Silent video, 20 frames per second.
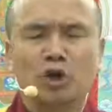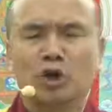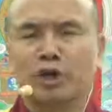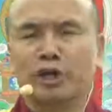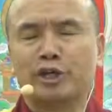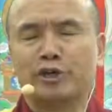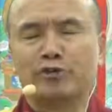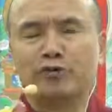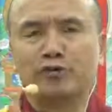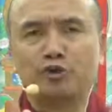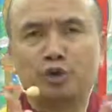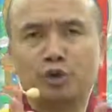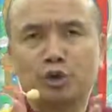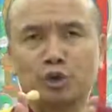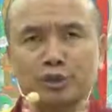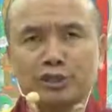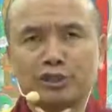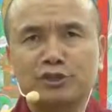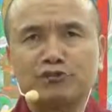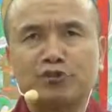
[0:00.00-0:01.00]
Okay, if you
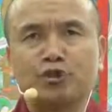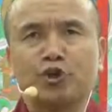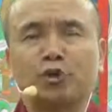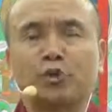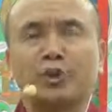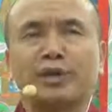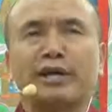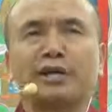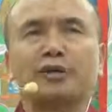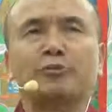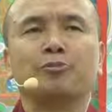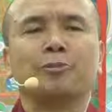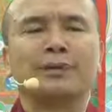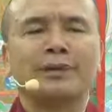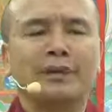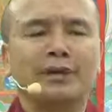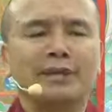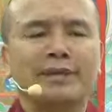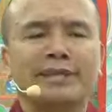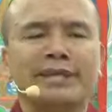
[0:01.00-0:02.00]
know these 4 well,
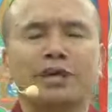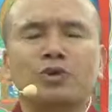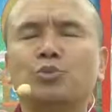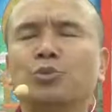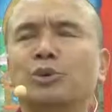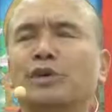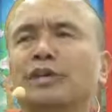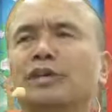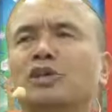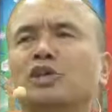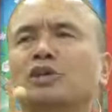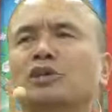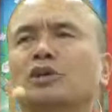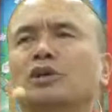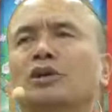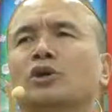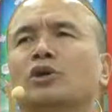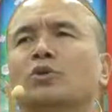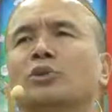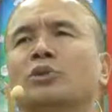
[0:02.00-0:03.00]
then we
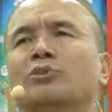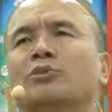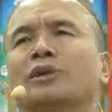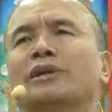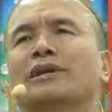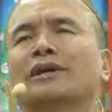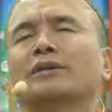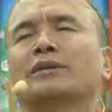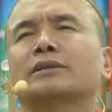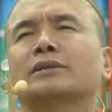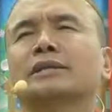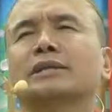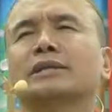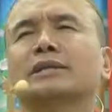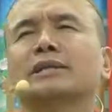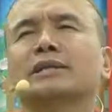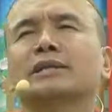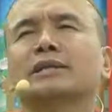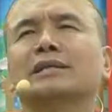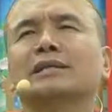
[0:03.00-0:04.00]
will get
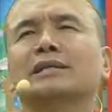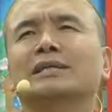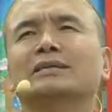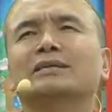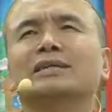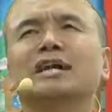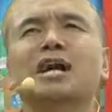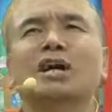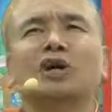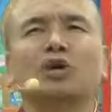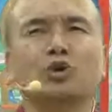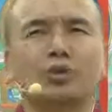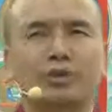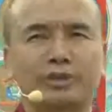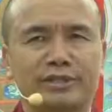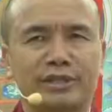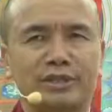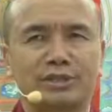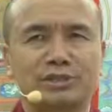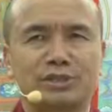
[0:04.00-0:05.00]
the target
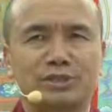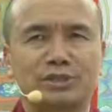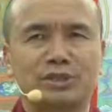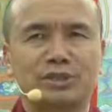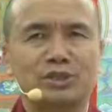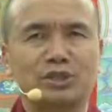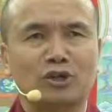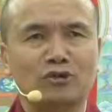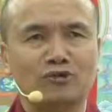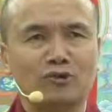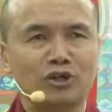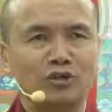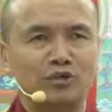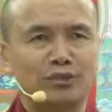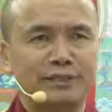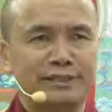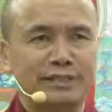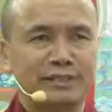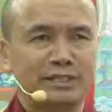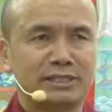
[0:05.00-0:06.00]
audience of the
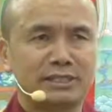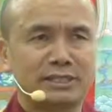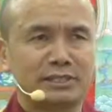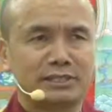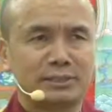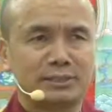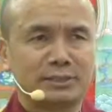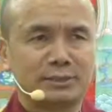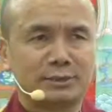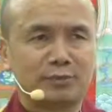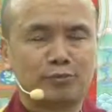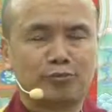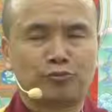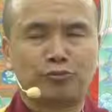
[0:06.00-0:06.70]
3 teachings.